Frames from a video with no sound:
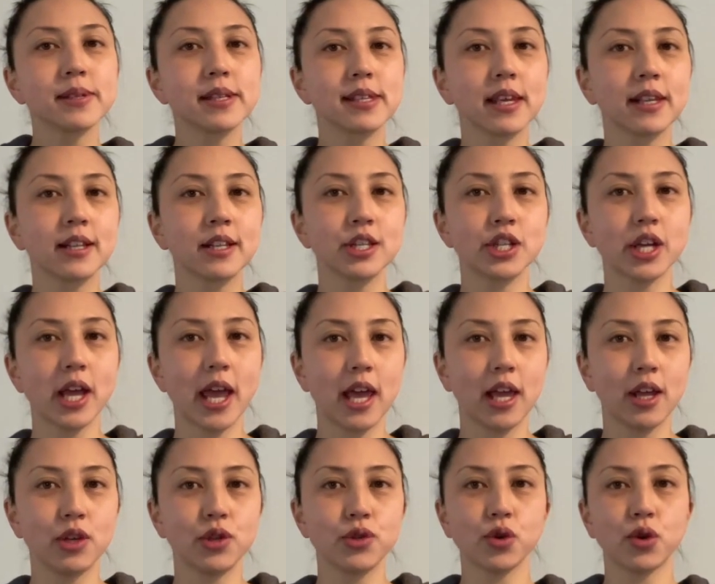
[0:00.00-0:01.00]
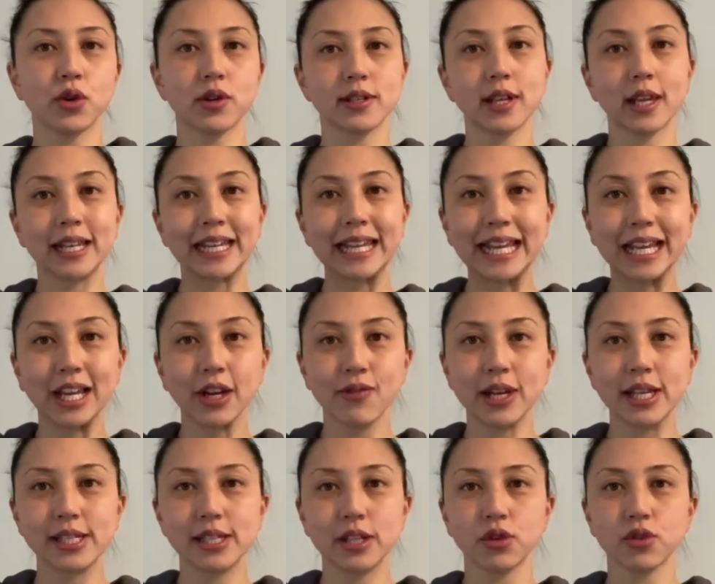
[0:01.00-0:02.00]
a sudden change or a sudden
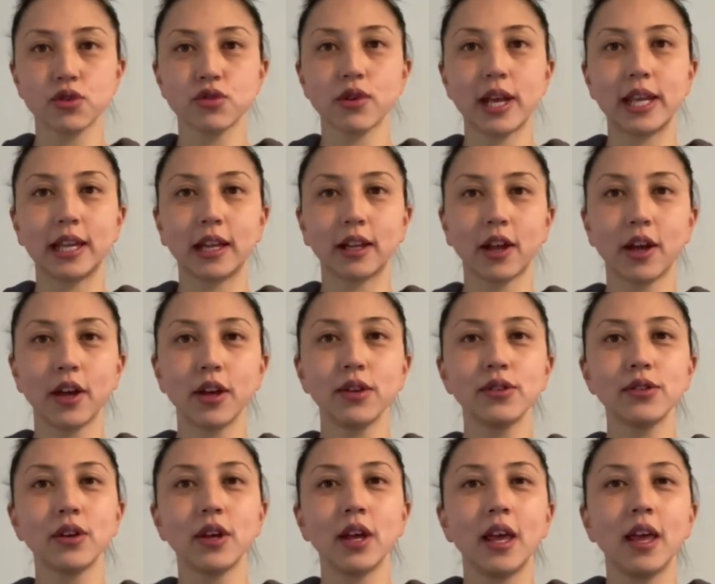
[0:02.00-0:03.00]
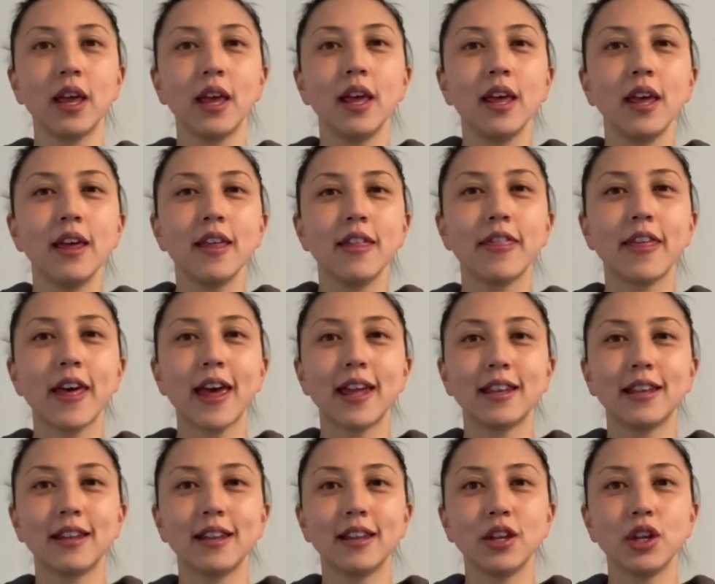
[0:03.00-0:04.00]
increase in your training load,
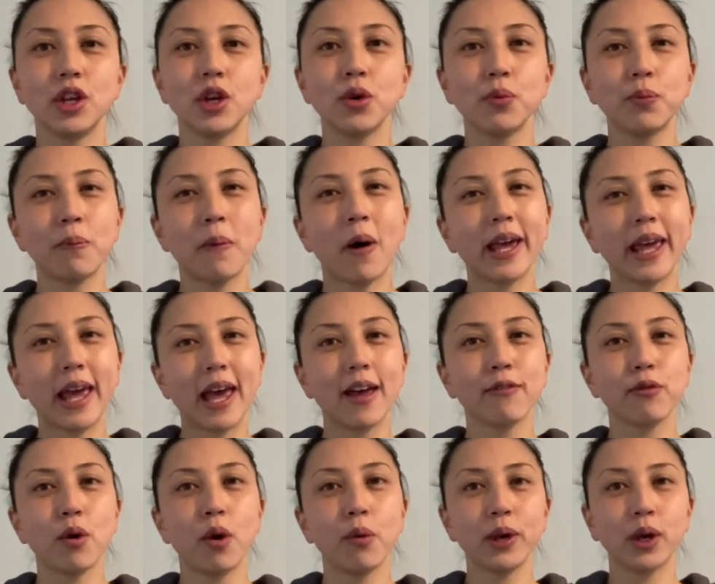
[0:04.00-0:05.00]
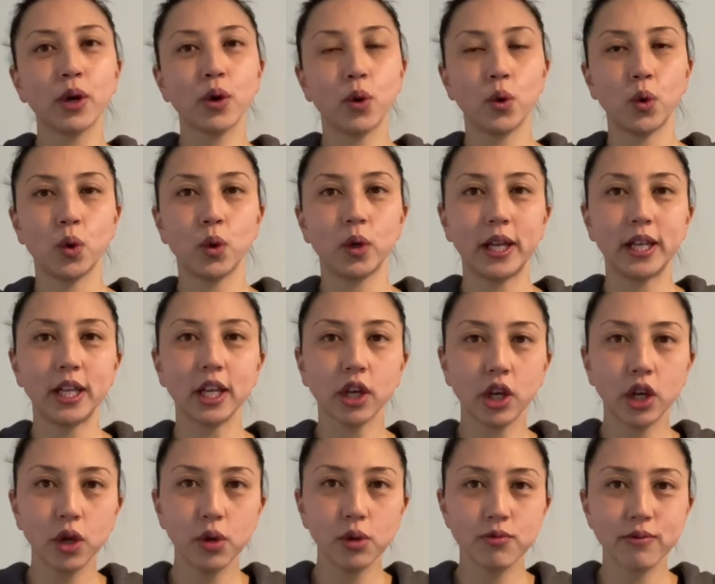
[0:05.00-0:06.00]
then you might have what we call an
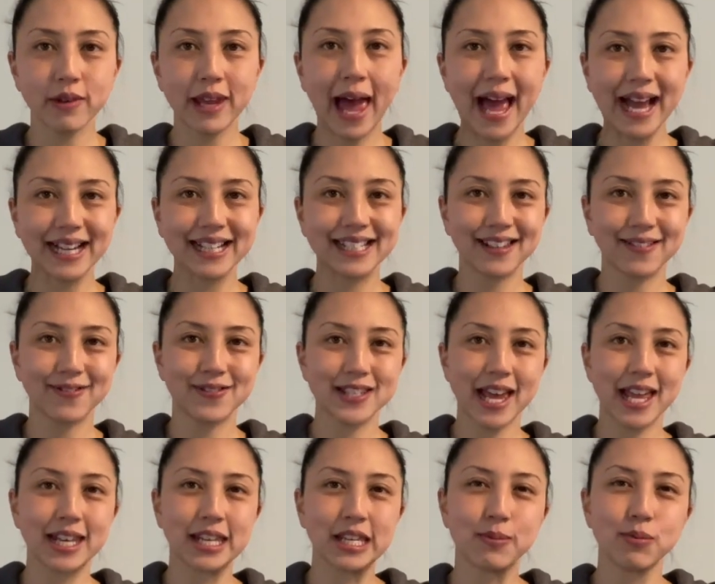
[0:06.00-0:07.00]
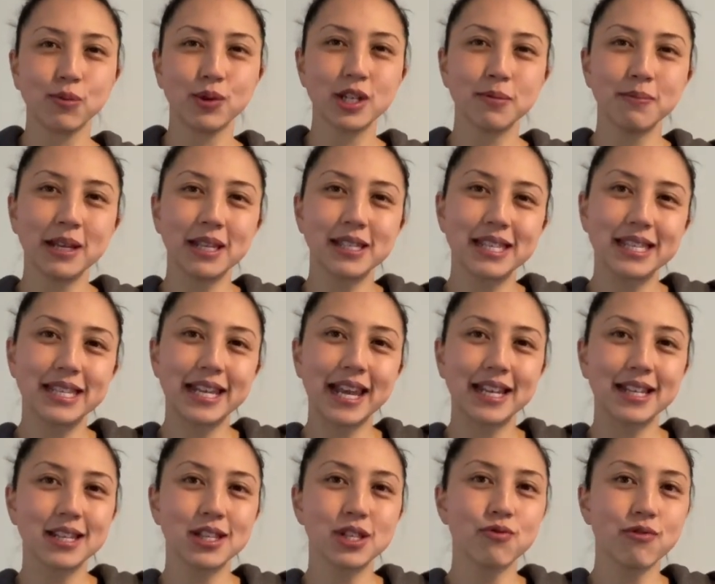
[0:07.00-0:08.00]
acute reactive tendon, which means the
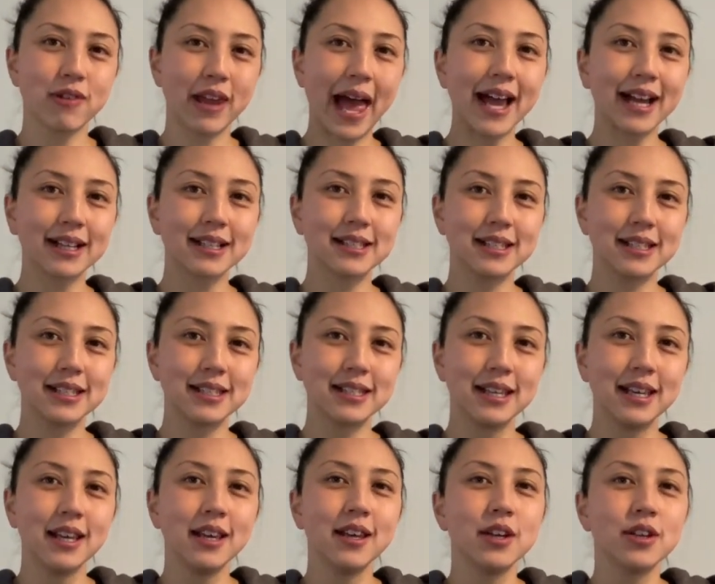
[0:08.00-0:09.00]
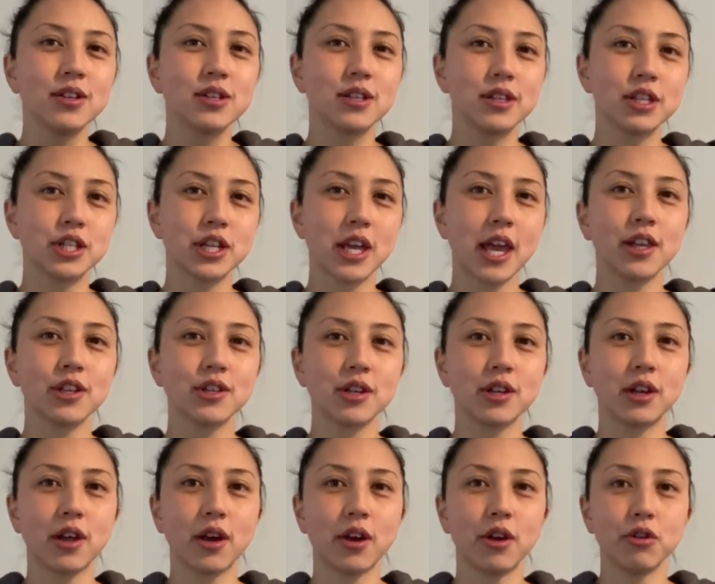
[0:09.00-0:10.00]
tendon's reacted to the change in
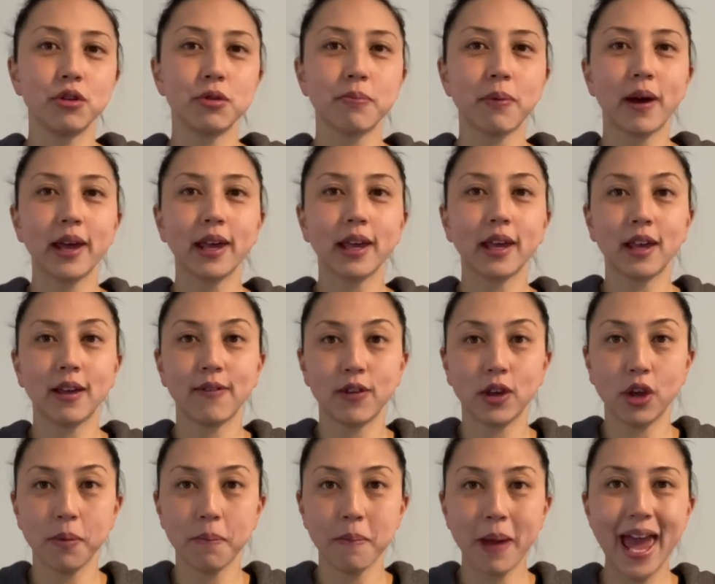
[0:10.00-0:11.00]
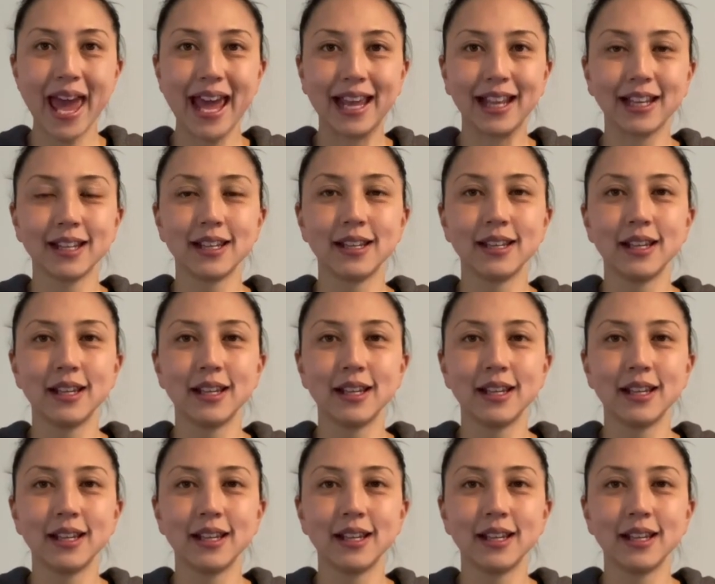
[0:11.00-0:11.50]
load by giving you pain.